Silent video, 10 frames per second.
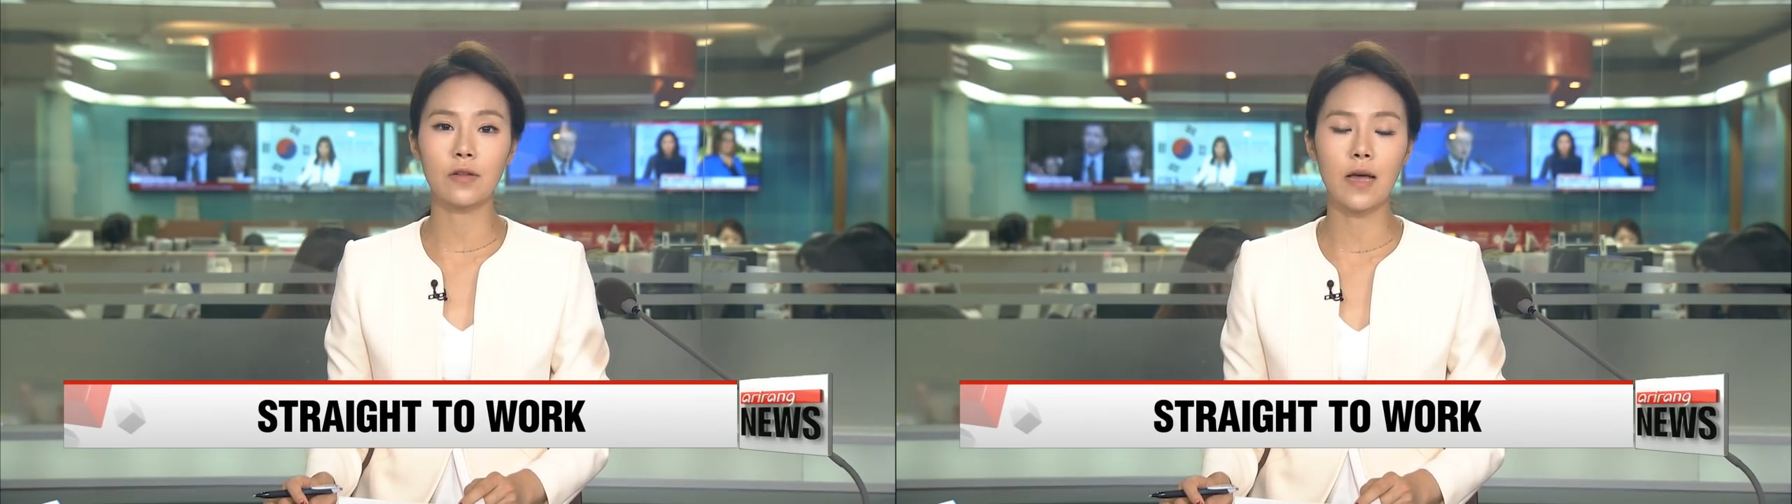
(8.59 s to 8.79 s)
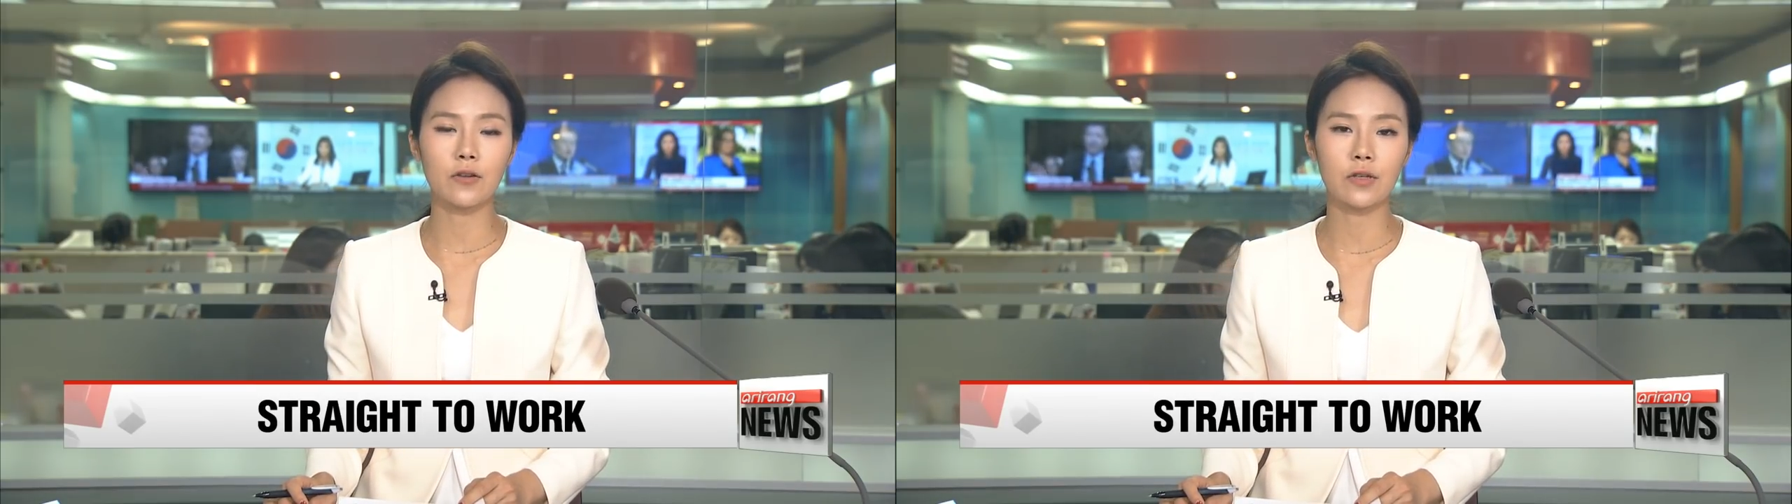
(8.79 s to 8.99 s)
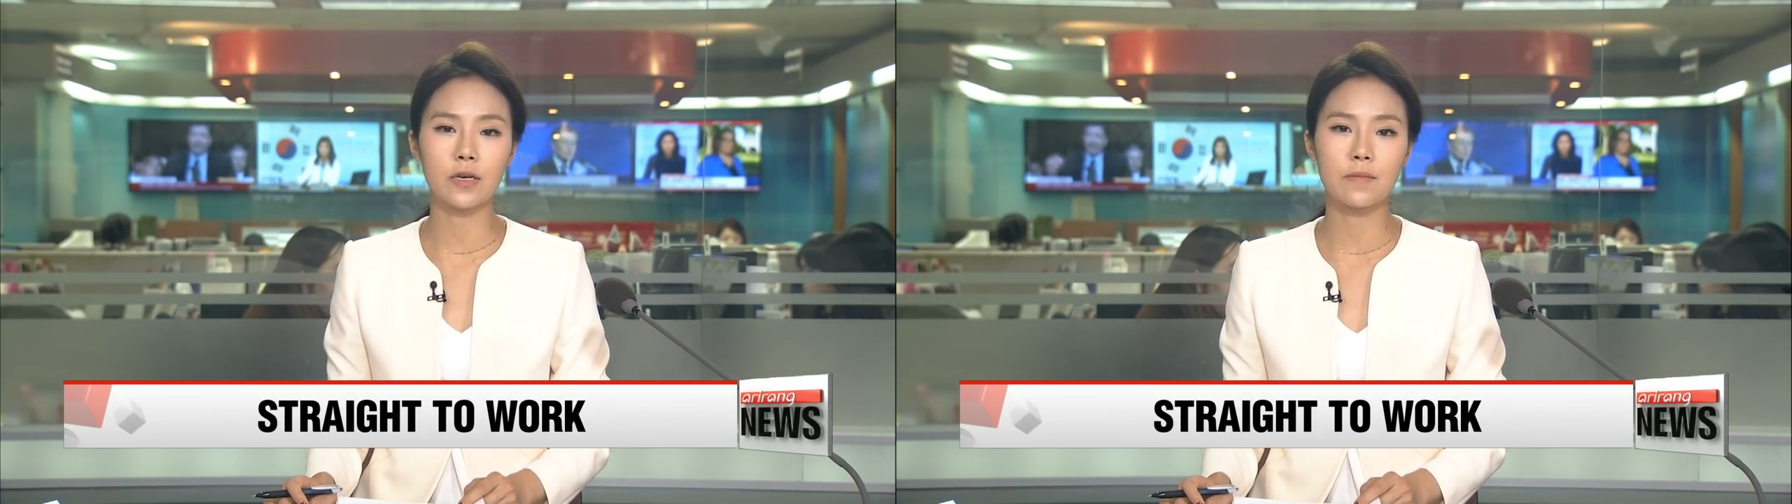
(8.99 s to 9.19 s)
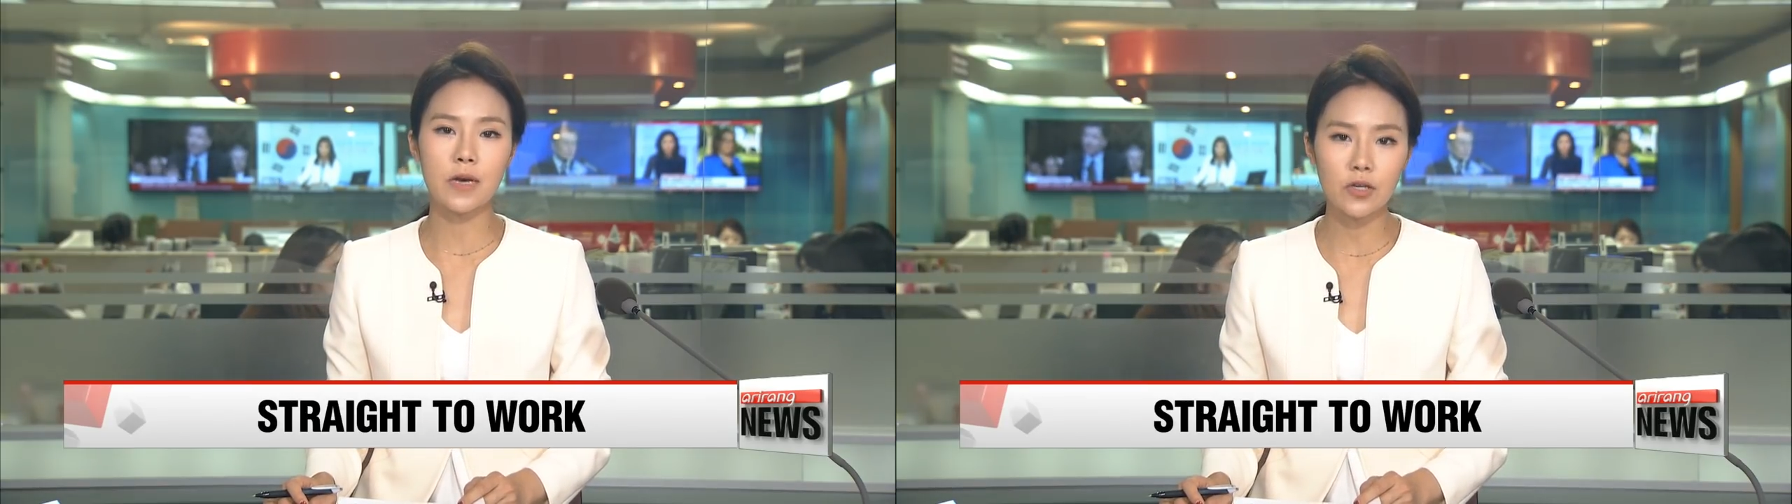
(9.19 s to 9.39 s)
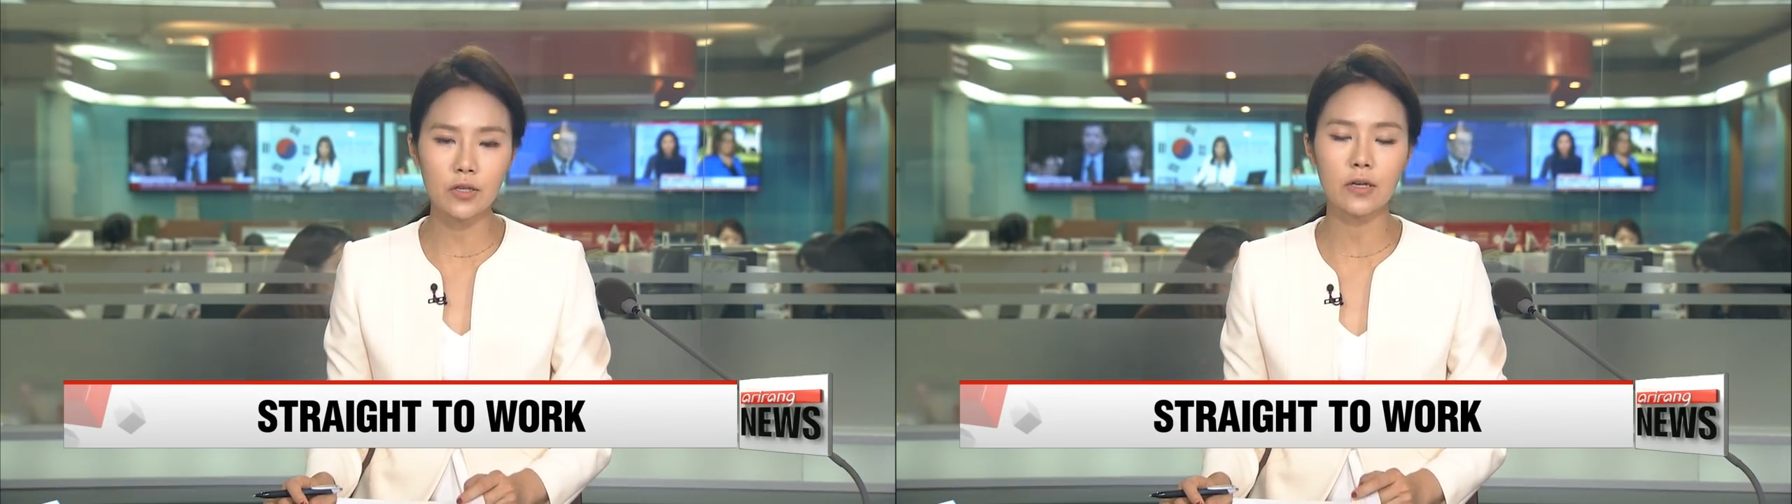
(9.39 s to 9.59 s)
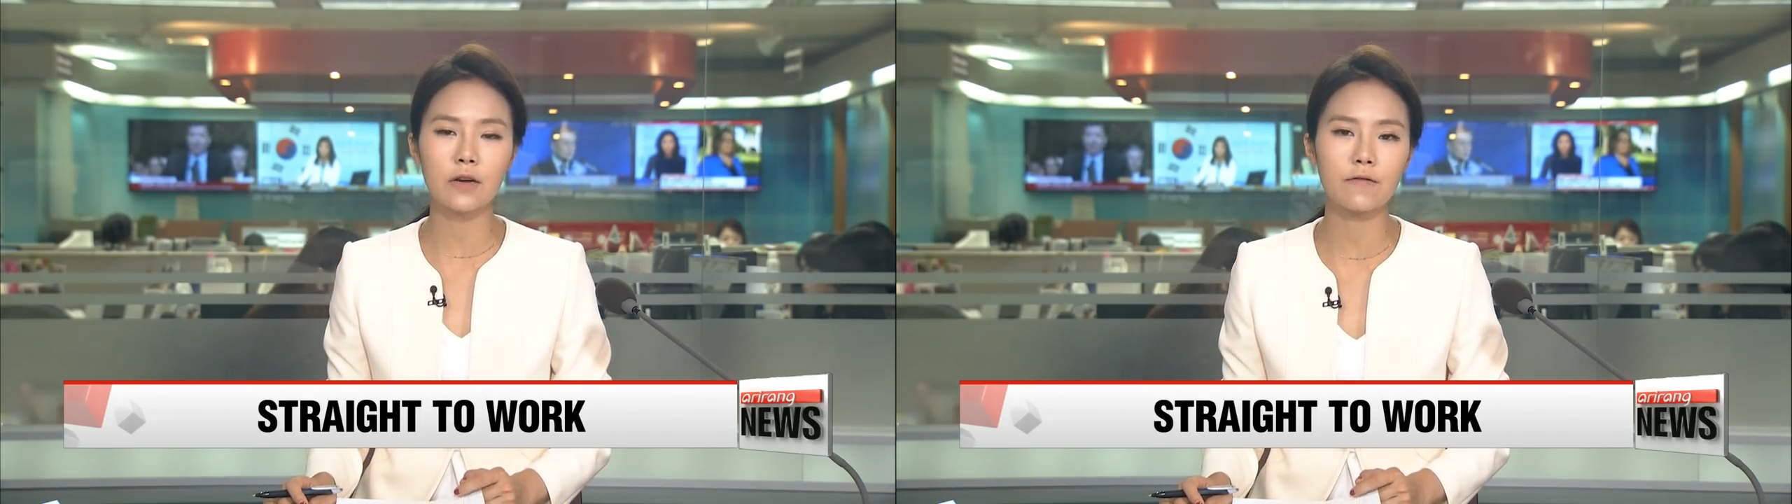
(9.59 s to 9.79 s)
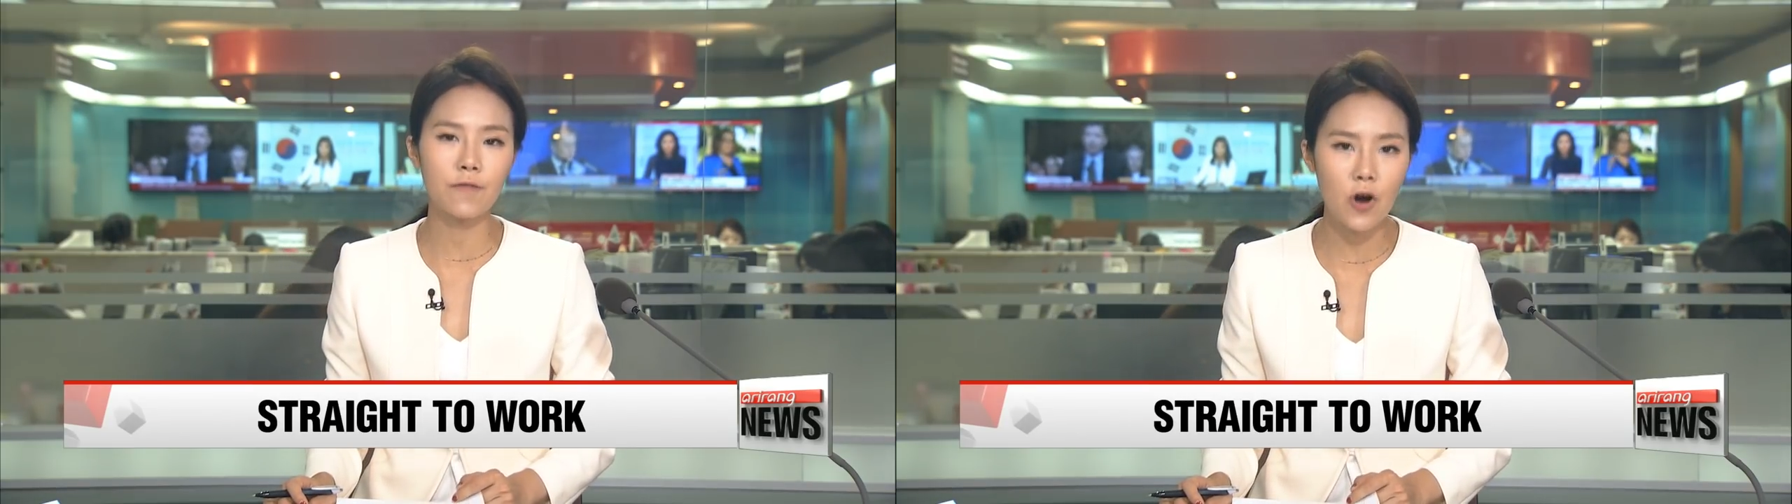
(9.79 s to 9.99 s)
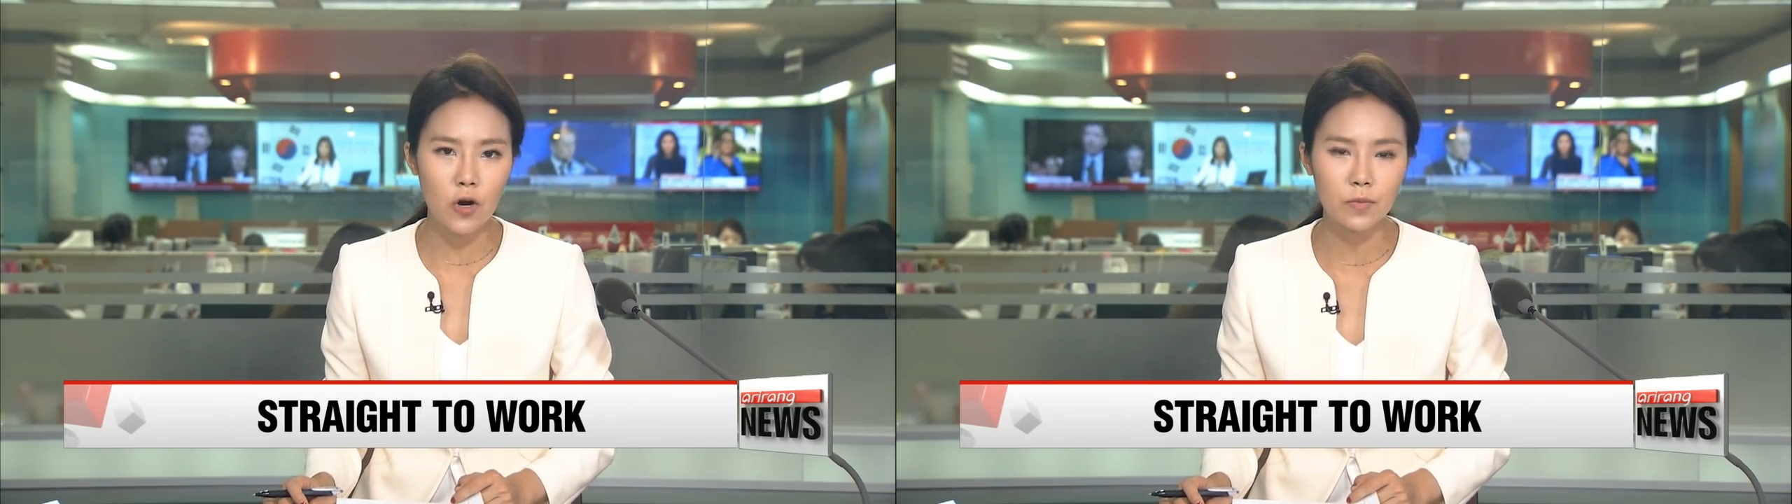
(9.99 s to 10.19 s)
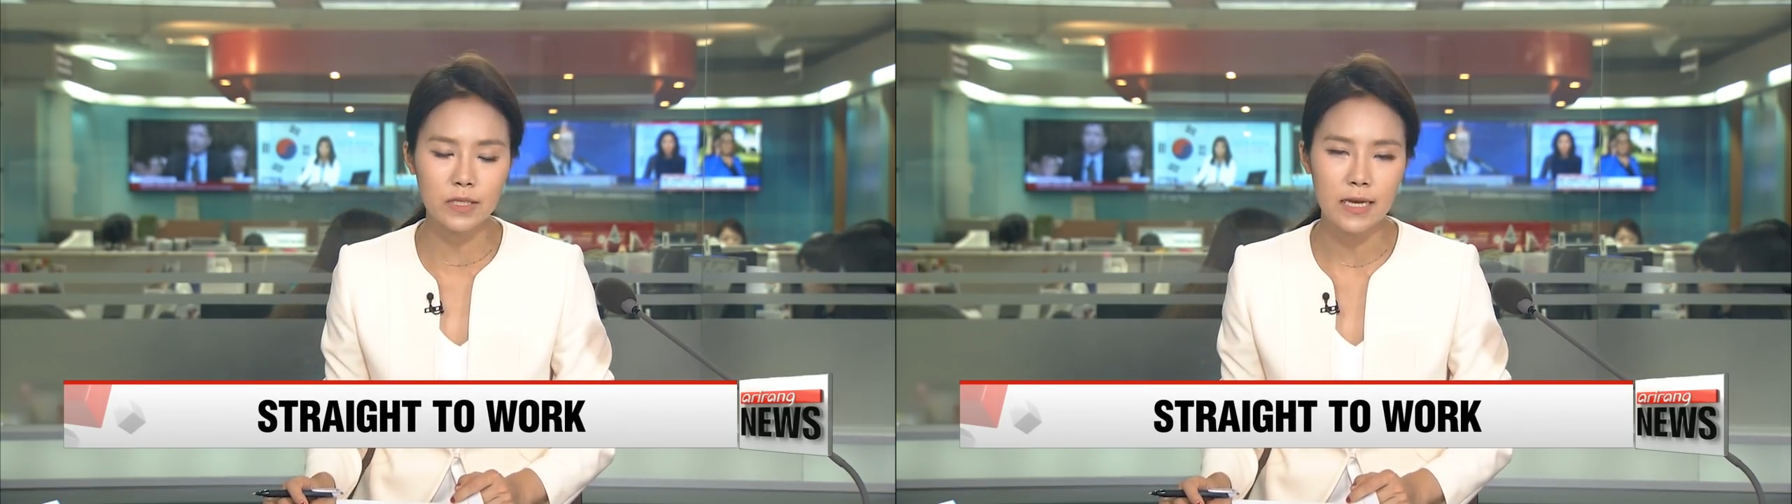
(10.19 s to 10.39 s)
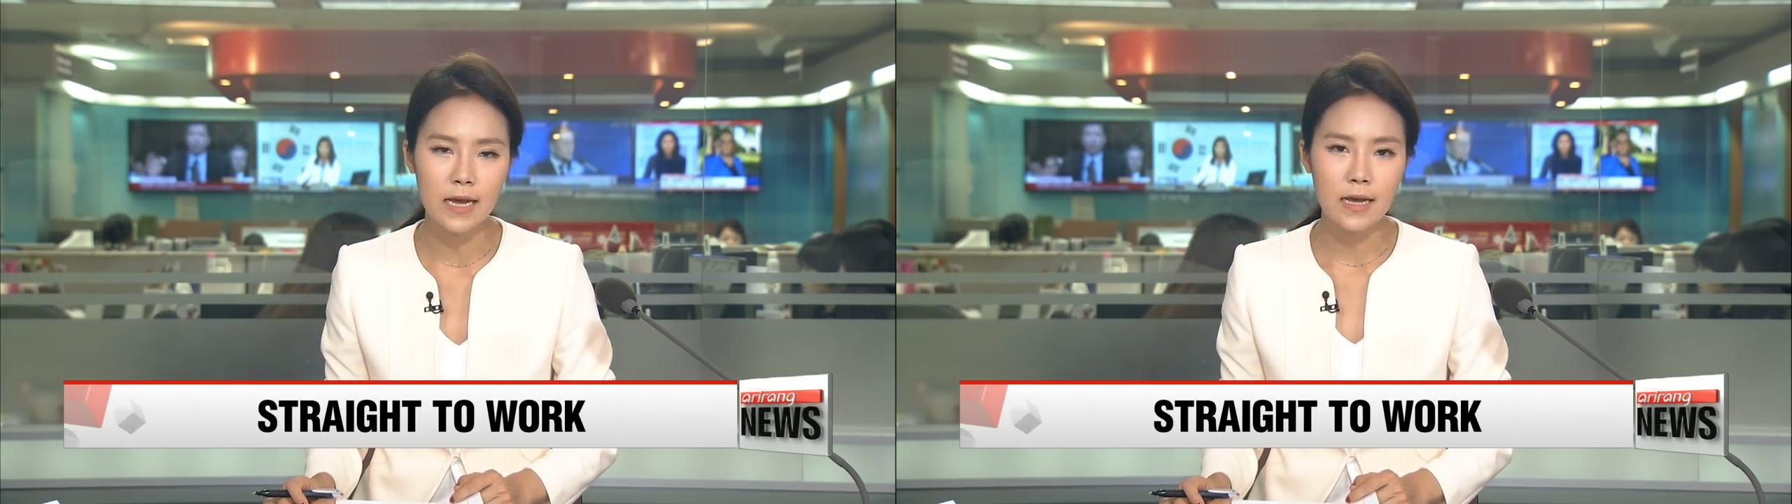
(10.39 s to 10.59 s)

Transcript: Election Commission confirms